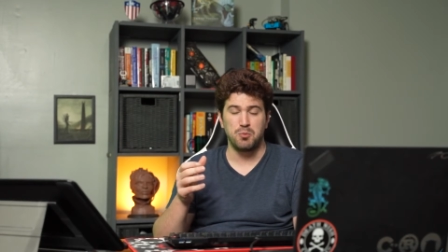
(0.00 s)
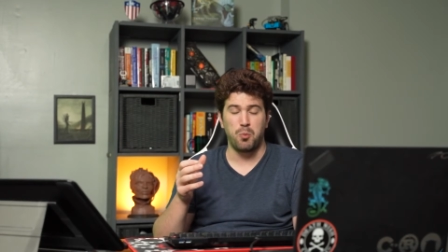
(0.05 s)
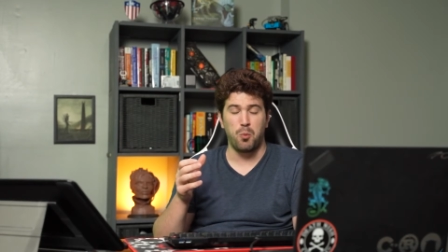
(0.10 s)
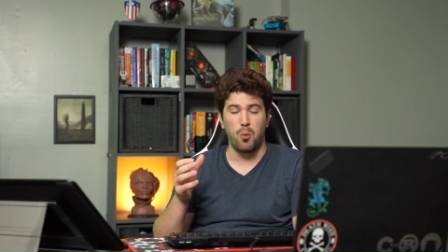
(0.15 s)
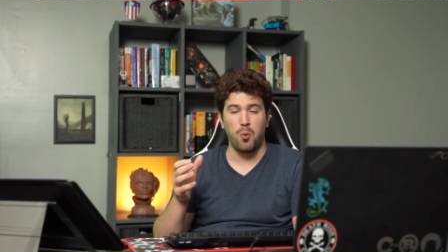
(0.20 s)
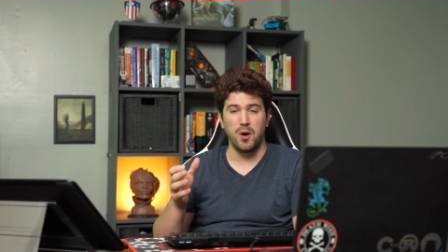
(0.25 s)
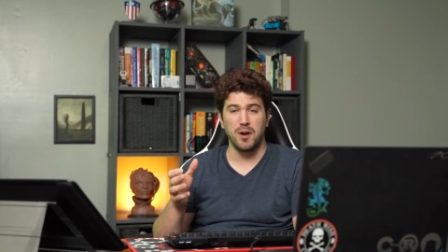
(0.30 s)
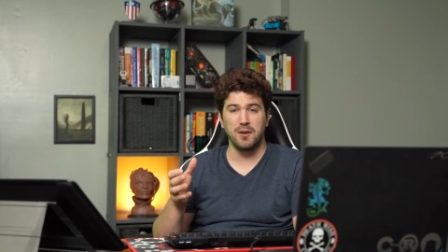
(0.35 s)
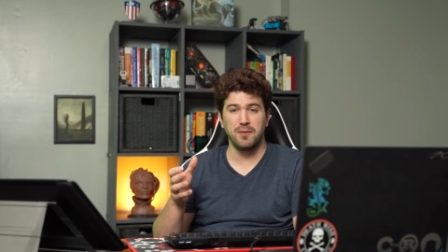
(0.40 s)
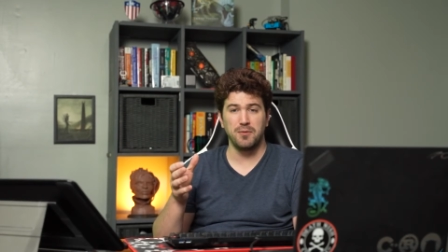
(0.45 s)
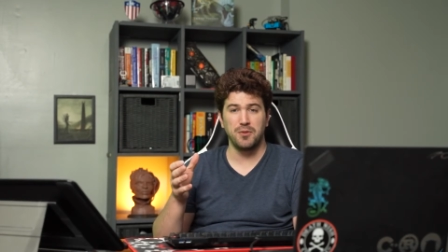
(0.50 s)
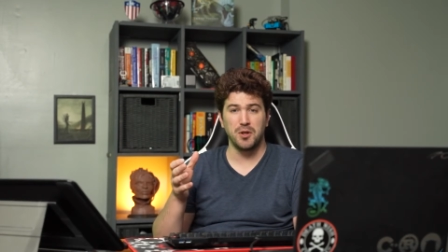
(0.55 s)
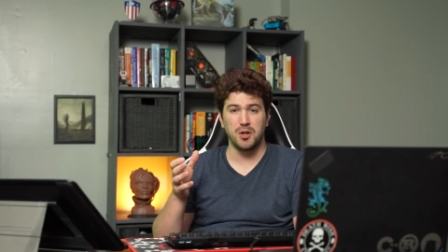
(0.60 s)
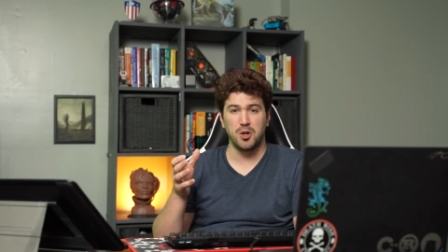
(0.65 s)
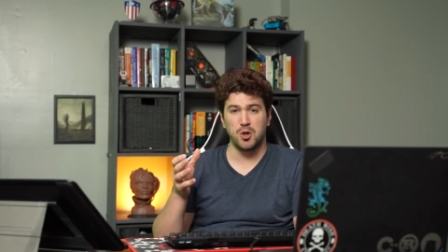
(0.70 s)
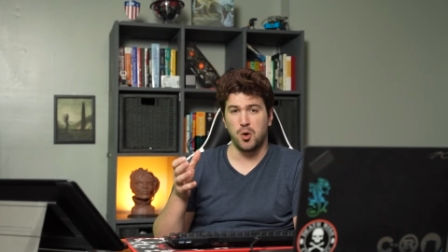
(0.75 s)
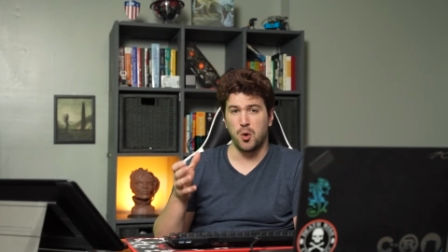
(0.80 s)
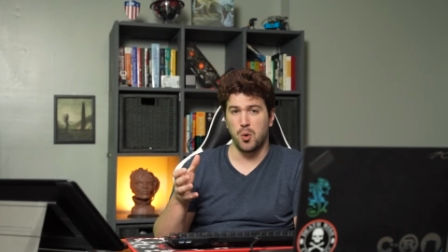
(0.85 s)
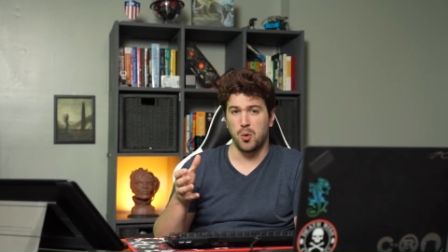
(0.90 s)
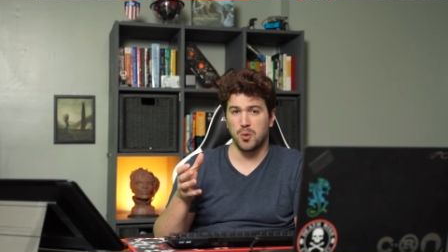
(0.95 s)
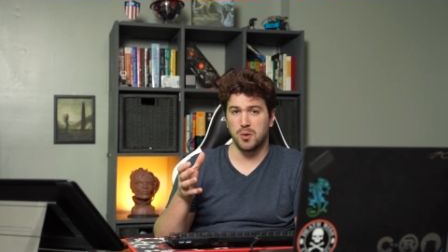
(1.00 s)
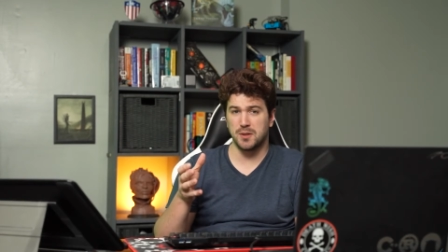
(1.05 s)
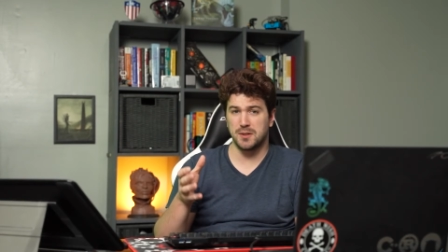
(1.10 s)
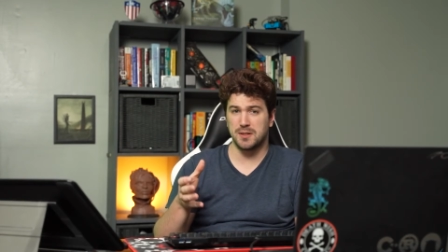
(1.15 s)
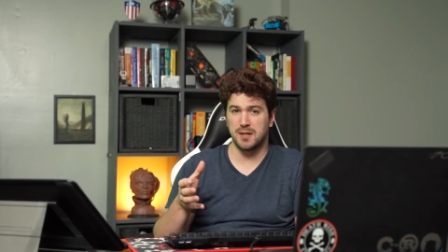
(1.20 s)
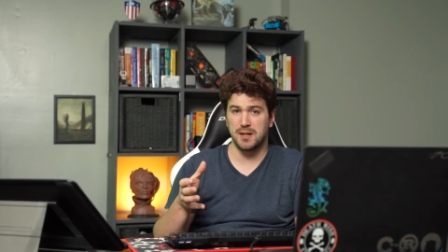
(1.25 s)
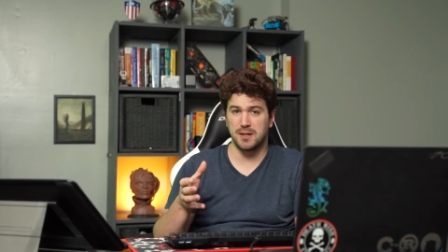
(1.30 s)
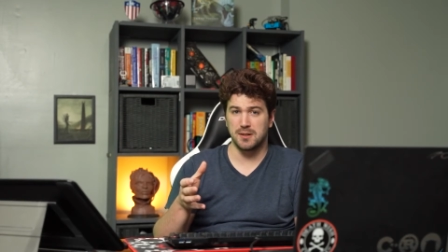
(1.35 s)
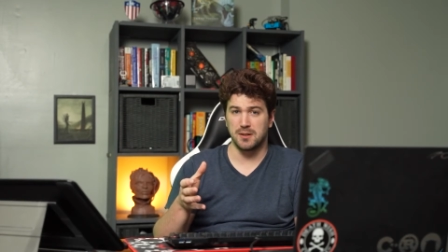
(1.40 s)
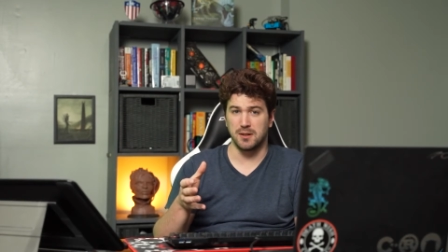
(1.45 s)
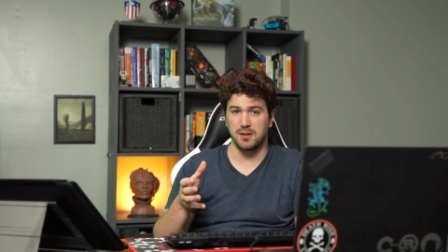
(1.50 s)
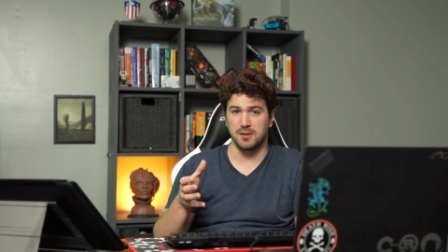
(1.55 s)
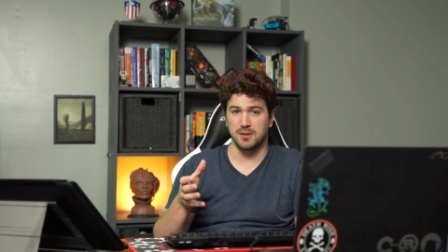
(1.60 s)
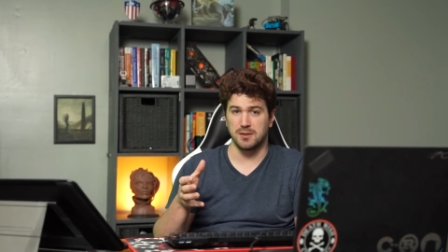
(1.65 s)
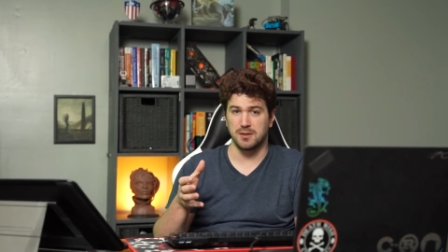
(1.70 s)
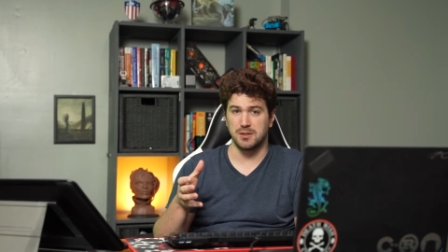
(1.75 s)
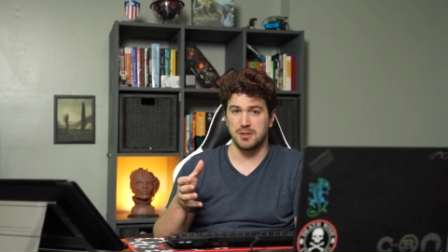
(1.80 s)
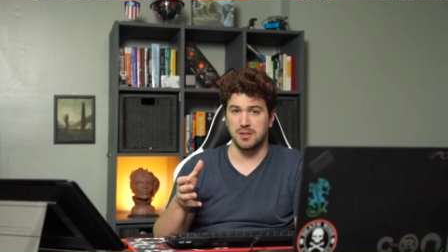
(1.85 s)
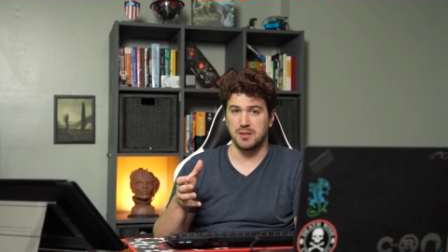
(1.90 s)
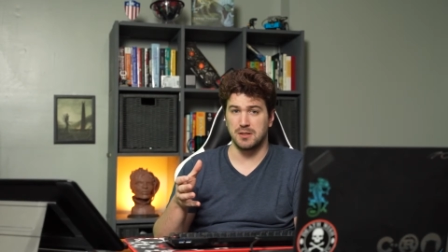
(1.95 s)
one of the core
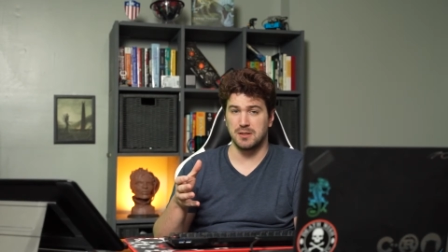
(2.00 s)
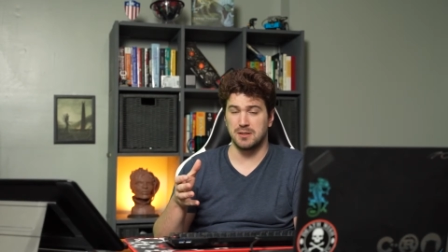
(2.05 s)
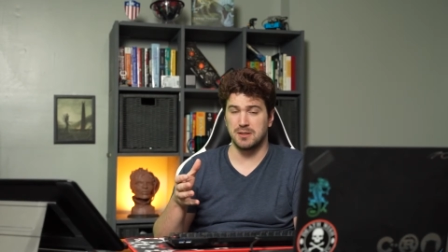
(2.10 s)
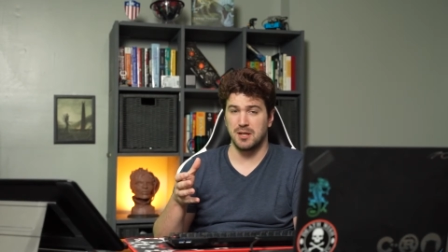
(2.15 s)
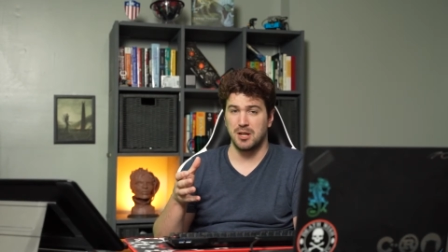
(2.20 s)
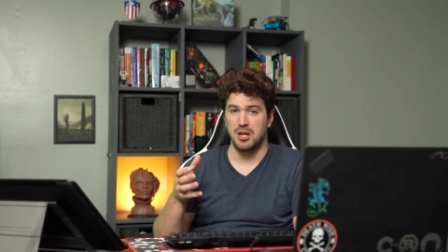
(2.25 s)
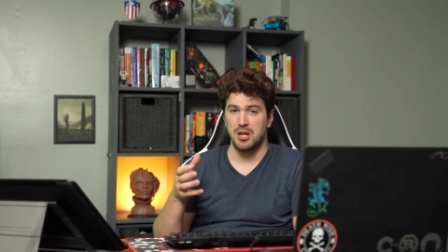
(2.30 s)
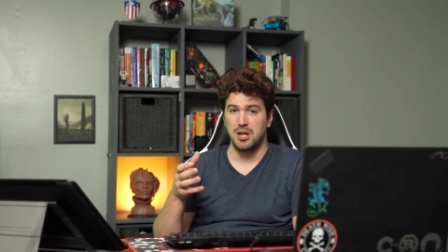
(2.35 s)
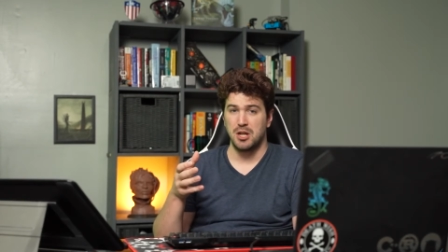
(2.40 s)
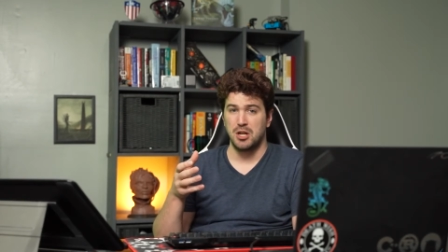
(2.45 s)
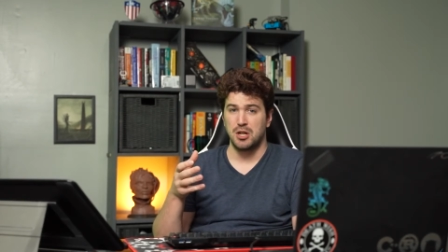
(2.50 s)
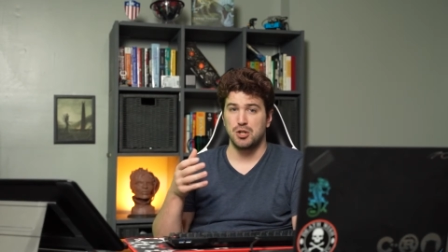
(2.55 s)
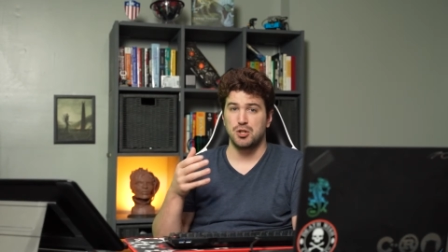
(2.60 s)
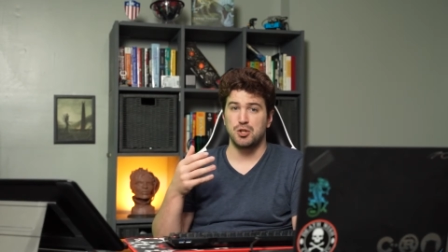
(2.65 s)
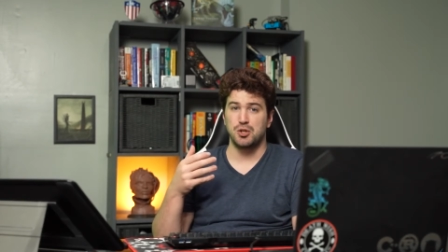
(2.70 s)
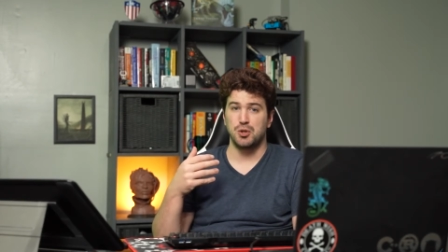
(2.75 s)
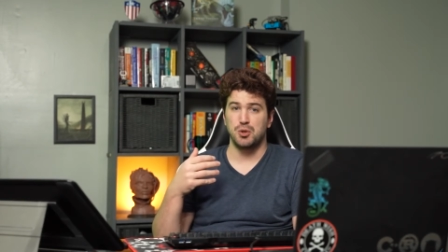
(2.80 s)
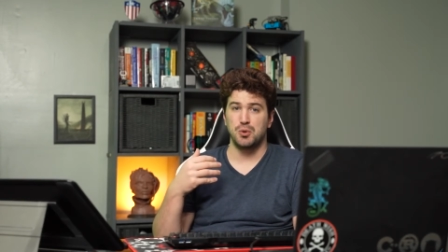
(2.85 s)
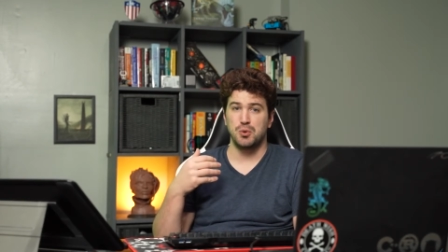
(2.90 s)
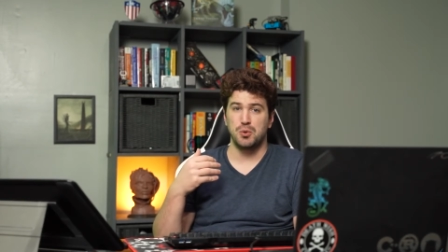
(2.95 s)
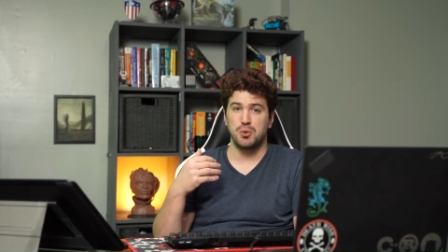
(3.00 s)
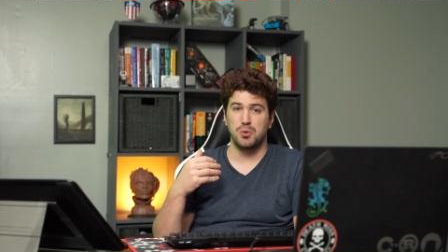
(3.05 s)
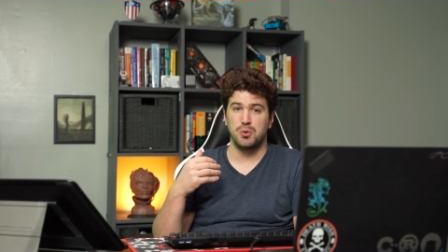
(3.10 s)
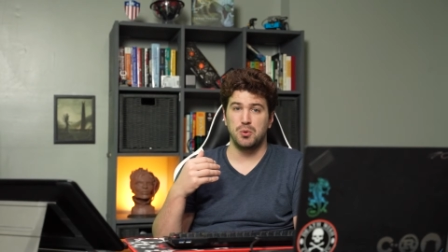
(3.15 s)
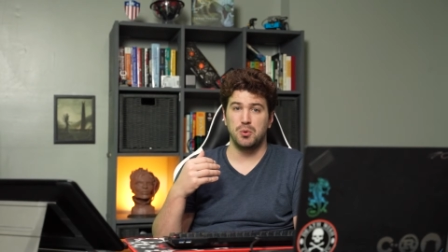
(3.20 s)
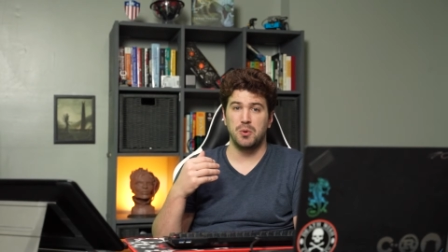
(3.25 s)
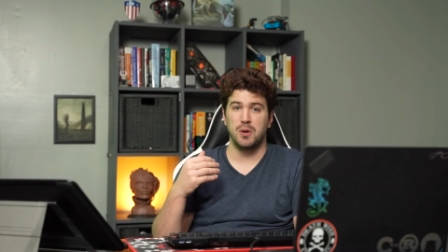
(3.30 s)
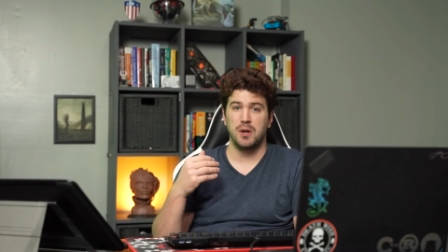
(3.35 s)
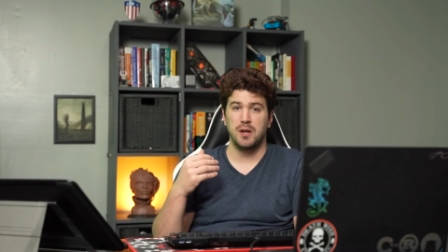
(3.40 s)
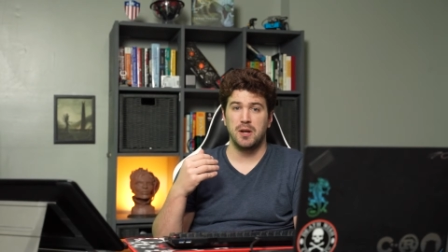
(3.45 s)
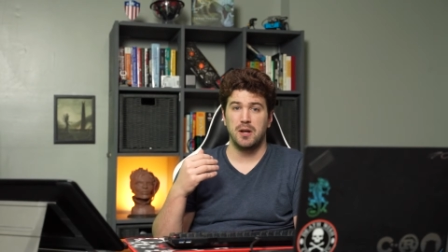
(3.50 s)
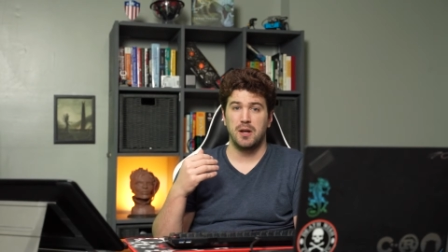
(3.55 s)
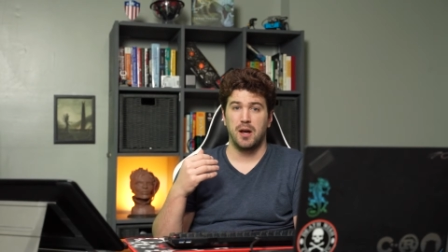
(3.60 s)
technologies to